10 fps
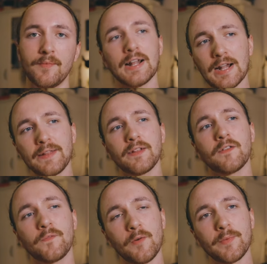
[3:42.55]
And I like that
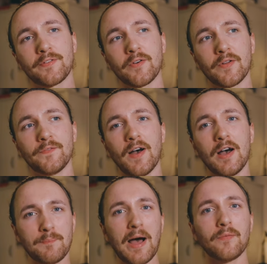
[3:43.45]
this film is sort of
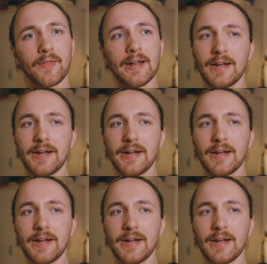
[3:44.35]
about that.